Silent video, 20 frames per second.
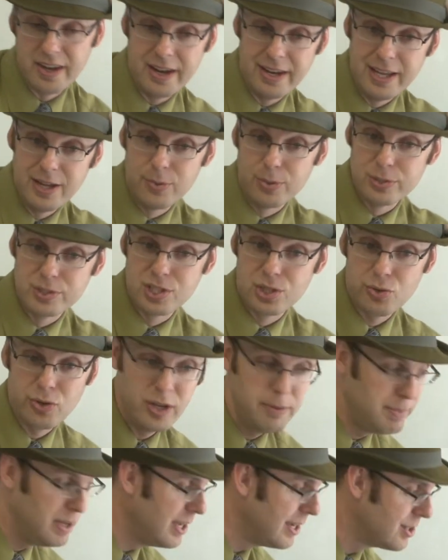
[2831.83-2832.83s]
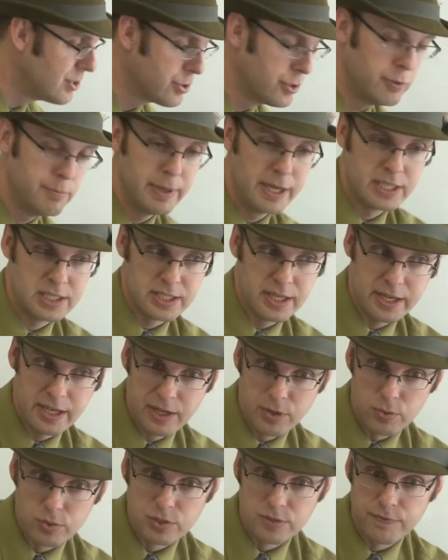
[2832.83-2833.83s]
n equals 3 being true makes the n
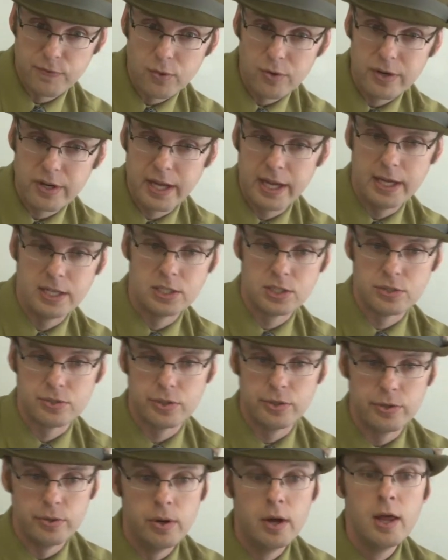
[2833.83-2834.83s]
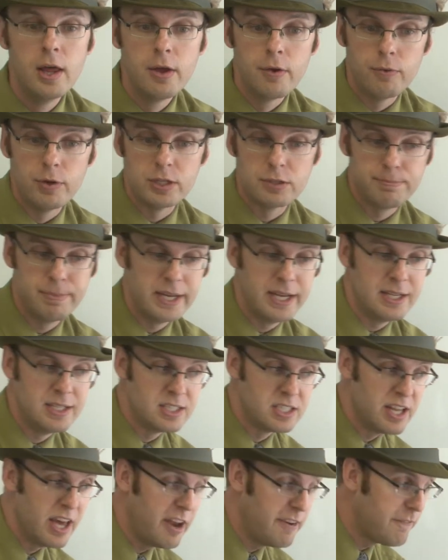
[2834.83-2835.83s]
equals 4 case true, which
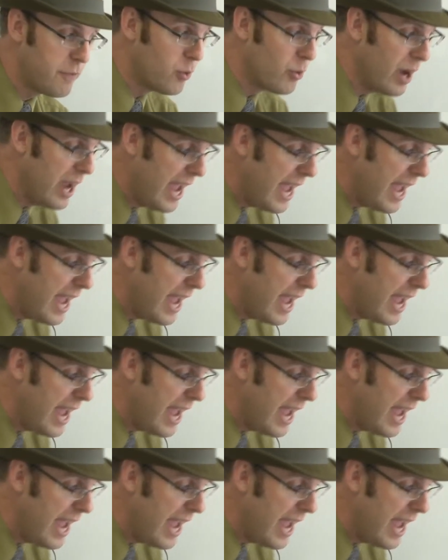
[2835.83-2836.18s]
means that for